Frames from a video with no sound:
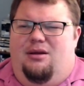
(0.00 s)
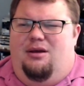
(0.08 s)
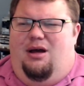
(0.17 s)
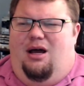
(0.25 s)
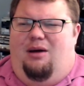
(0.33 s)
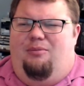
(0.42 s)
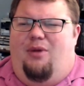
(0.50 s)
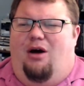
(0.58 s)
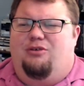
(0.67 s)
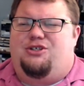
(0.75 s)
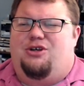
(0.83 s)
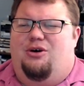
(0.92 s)

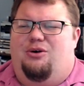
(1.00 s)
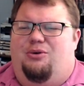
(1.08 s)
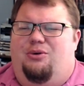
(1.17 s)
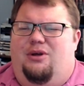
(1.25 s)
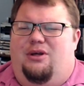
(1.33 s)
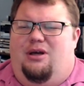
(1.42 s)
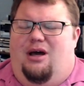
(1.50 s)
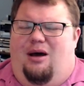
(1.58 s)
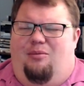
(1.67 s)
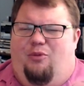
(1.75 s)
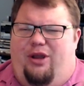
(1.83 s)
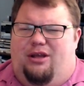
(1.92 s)
Also,
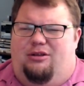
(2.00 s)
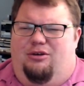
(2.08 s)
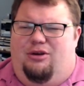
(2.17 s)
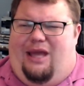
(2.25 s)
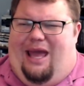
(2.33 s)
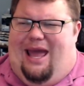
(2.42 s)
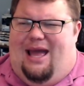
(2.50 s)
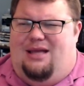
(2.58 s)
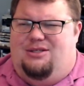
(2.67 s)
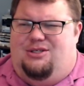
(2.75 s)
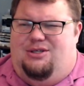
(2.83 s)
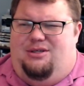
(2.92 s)
we can look
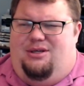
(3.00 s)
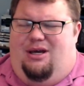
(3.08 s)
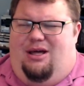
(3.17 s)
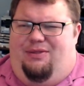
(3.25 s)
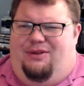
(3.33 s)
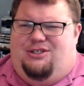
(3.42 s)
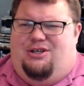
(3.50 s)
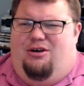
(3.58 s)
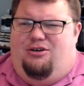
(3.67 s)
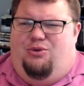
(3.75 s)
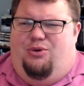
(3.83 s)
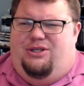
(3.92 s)
at these
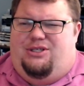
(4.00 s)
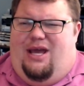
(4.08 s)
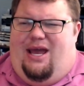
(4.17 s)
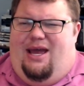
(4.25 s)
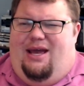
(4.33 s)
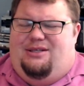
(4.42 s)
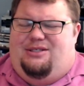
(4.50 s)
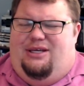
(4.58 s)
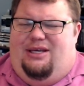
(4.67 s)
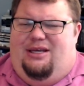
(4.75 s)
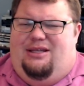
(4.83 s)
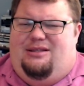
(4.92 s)
territories as
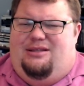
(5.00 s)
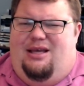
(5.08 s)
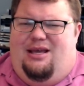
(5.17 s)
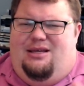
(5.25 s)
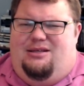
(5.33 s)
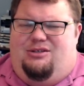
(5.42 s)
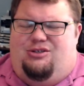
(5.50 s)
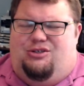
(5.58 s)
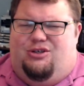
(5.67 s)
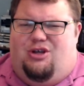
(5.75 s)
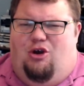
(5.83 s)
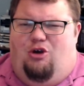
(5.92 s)
in
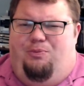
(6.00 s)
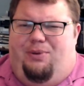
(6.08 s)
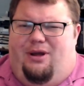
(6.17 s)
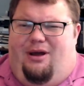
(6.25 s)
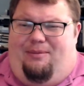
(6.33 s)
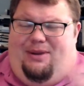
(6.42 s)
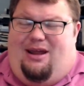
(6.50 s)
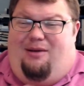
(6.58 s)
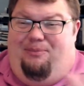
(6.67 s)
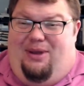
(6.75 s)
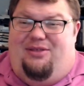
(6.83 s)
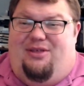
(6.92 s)
scope. I mean, how
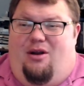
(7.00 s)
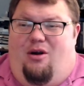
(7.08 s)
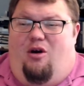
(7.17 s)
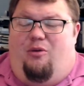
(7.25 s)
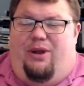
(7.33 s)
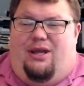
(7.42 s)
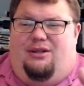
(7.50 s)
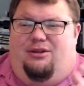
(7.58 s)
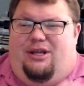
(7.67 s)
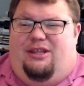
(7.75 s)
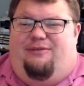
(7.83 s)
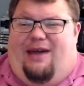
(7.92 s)
big they are. We can
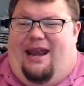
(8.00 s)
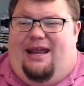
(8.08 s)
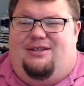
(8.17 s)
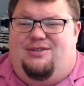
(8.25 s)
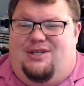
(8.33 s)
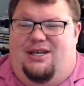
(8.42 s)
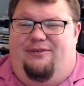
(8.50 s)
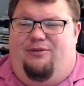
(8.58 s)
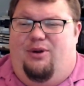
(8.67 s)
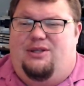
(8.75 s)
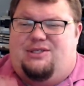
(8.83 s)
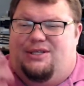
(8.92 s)
look at the Vatican City,
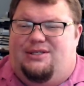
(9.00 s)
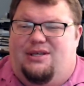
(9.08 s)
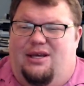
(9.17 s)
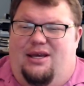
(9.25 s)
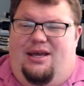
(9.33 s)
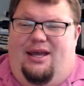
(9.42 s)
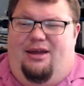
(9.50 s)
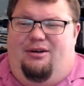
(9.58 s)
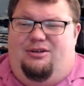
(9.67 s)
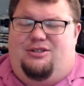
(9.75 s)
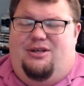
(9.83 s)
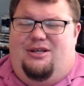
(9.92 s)
for instance.
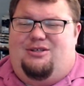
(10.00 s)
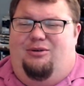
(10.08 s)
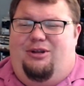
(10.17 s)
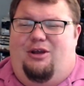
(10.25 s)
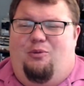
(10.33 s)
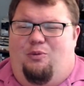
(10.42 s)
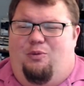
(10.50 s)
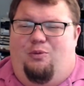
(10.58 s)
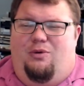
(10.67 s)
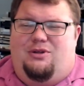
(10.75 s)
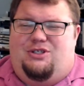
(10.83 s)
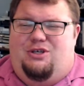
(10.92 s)
It's only
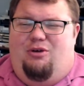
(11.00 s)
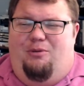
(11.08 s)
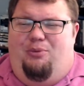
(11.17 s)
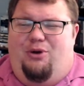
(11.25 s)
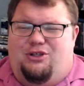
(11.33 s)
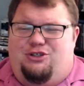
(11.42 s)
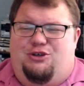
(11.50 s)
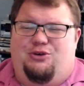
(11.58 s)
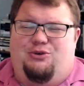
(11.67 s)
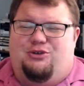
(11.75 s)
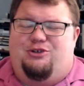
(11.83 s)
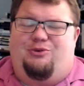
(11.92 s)

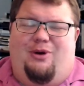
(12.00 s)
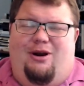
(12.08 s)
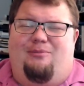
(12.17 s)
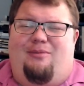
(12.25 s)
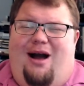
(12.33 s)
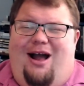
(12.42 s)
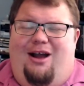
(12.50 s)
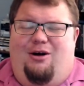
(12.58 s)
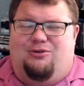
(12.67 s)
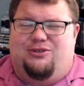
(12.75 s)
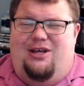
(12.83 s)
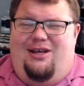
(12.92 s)
0.2 square
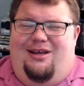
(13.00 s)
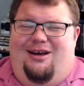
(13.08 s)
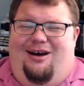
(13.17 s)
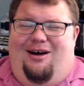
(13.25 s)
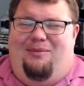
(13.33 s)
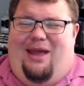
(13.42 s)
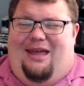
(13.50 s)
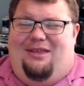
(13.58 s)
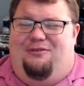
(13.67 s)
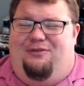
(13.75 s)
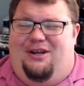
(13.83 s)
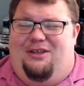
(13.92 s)
miles. And
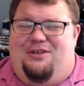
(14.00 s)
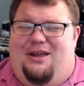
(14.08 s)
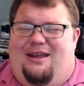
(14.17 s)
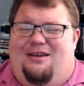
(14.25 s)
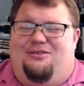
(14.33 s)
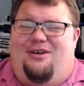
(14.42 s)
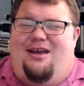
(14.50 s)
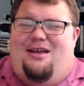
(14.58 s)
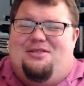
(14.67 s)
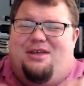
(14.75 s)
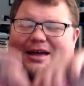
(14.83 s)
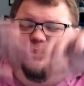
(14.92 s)
the funny thing is
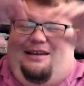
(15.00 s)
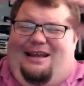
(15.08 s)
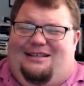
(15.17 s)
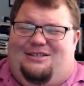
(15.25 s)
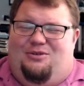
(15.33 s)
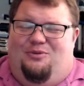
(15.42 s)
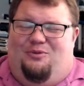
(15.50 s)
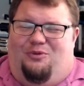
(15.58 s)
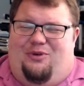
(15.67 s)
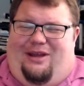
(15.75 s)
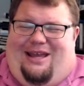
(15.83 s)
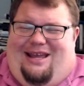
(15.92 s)
that it's
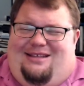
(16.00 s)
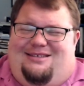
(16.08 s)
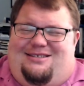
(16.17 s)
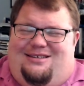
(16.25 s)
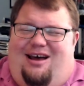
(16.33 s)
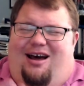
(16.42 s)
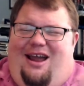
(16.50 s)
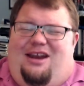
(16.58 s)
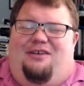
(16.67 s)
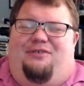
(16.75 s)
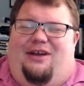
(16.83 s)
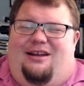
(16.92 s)

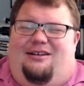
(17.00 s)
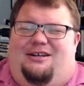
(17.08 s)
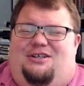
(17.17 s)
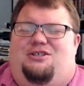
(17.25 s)
inside of Italy.